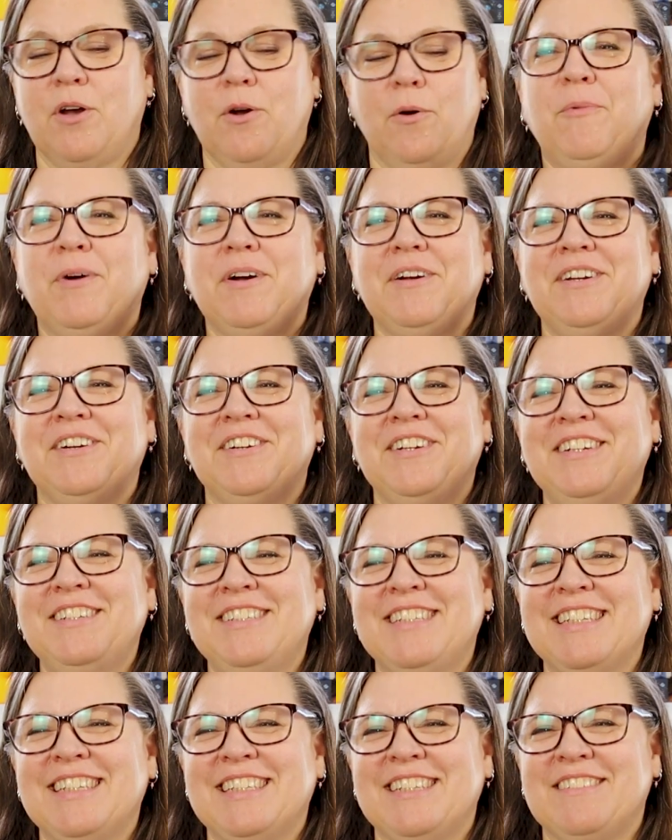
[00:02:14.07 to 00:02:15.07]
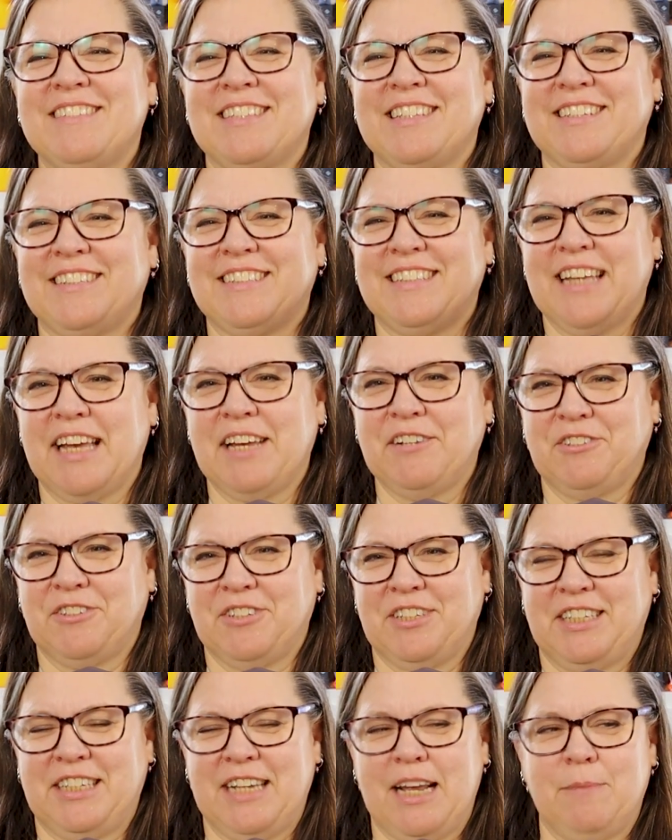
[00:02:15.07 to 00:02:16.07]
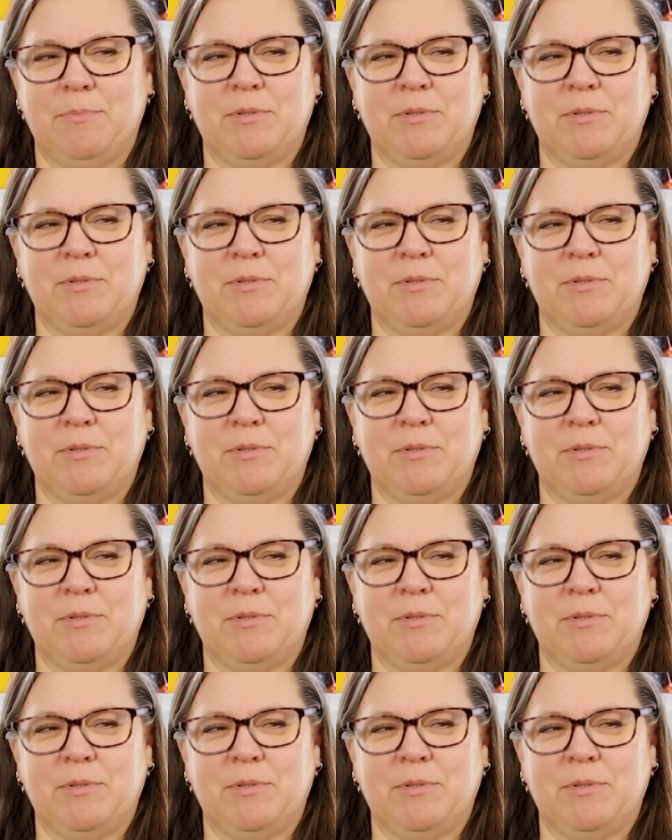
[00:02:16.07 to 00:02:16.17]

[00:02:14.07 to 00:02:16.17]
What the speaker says: where you're using those little Tetris shapes